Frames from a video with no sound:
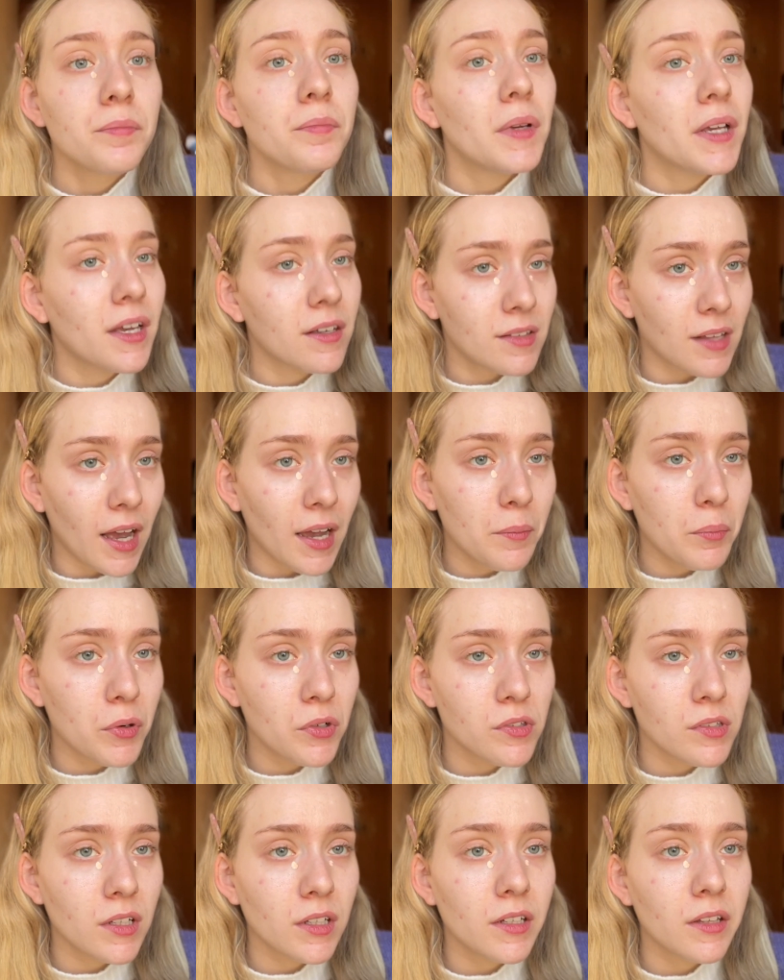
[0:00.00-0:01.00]
because I
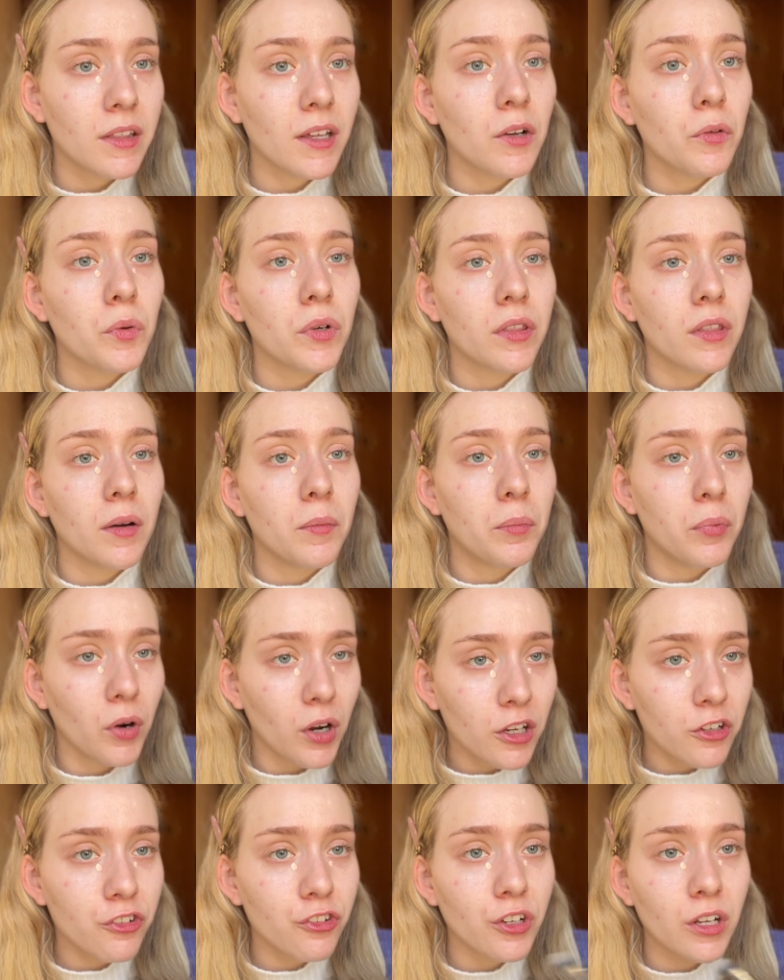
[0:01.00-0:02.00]
personally think with a
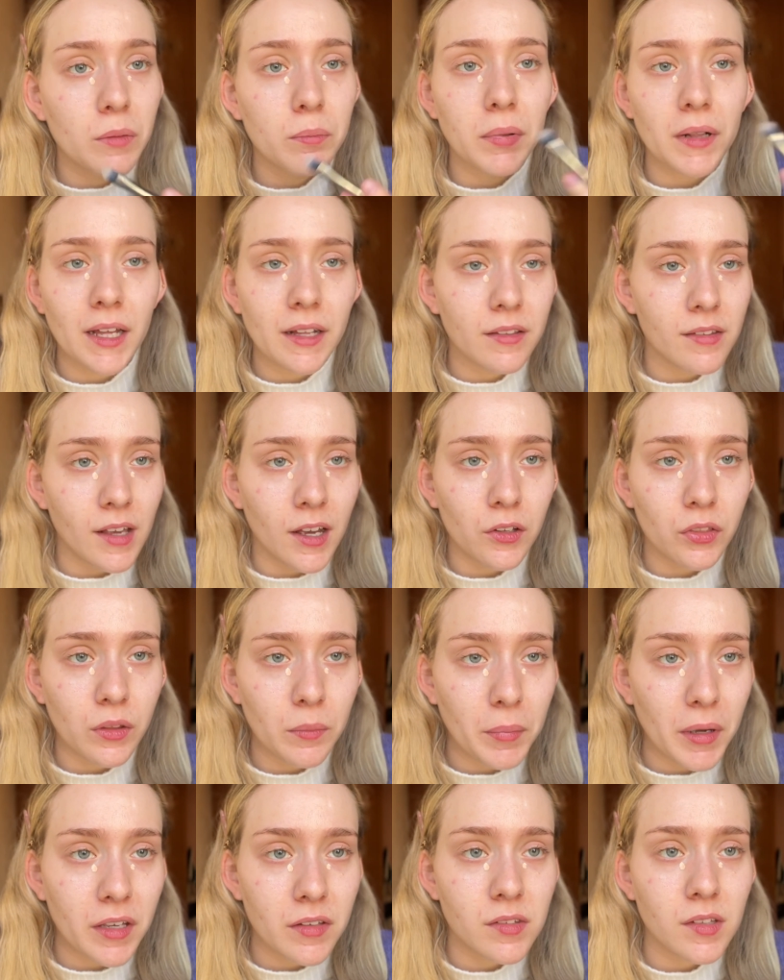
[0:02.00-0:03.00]
brush, it blends out the
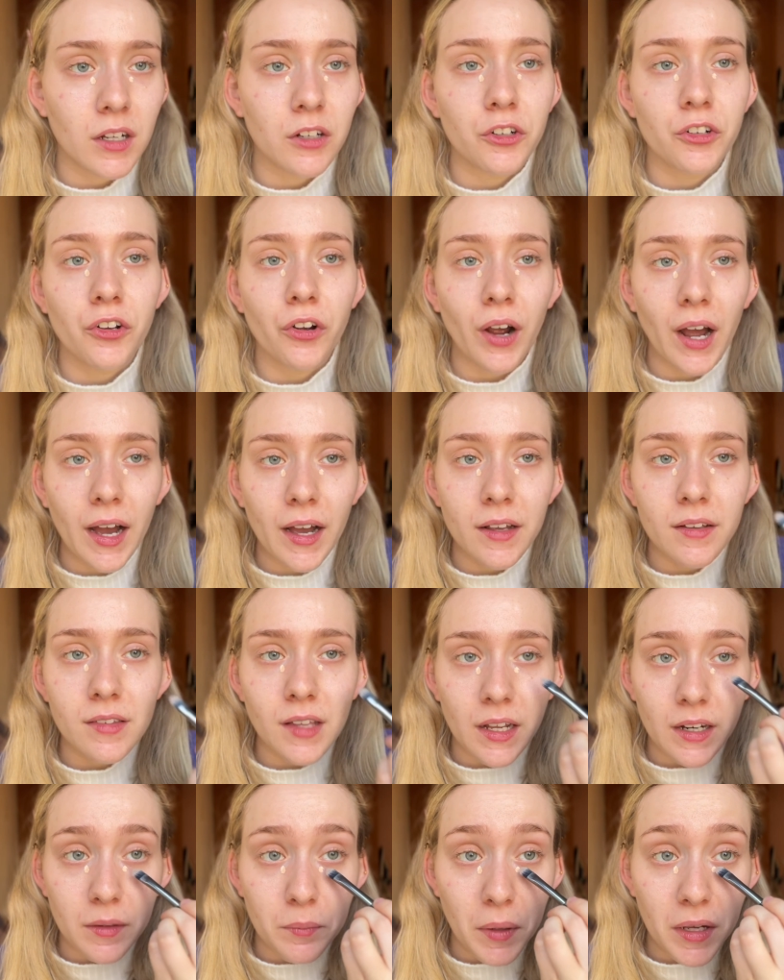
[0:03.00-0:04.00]
best under your eyes
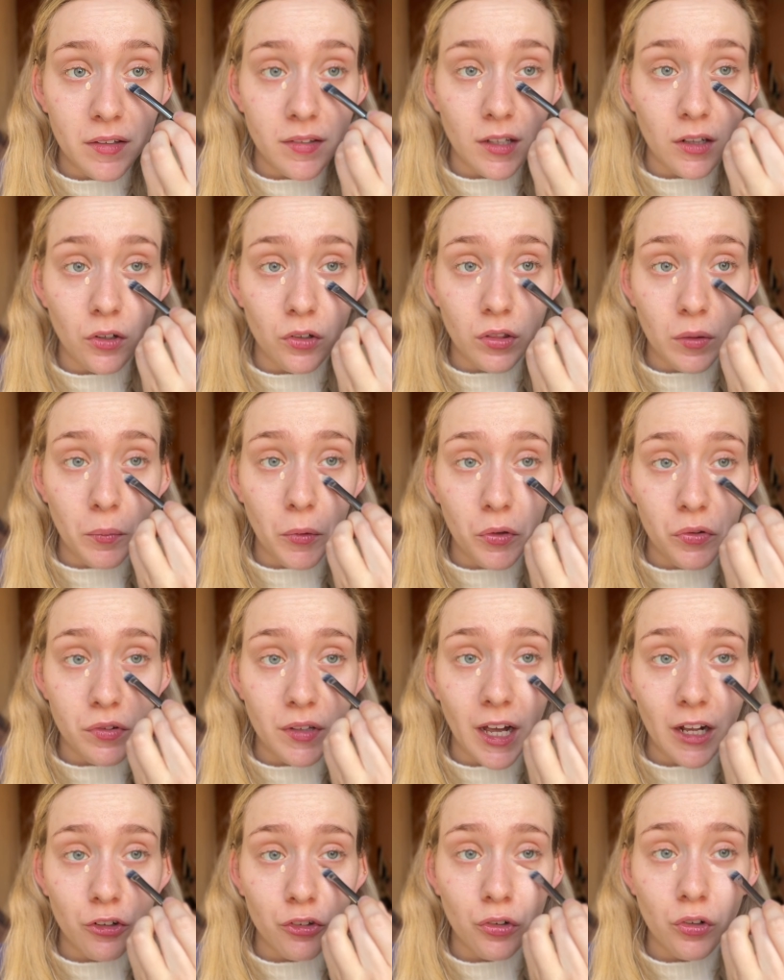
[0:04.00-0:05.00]
and it makes it look the most
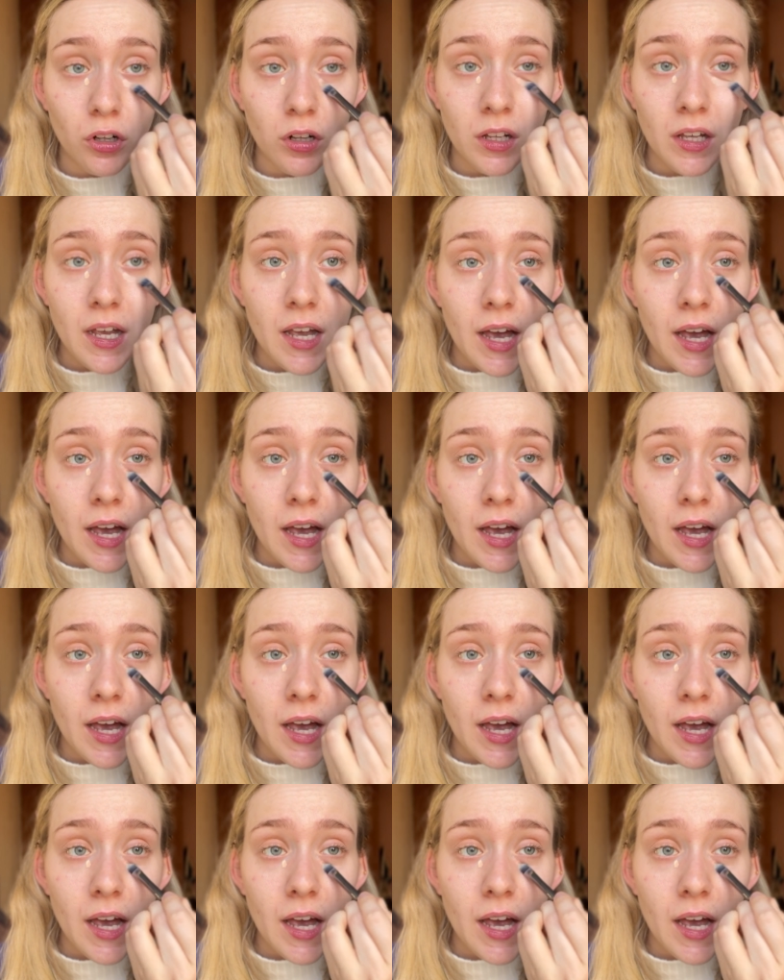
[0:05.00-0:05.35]
natural.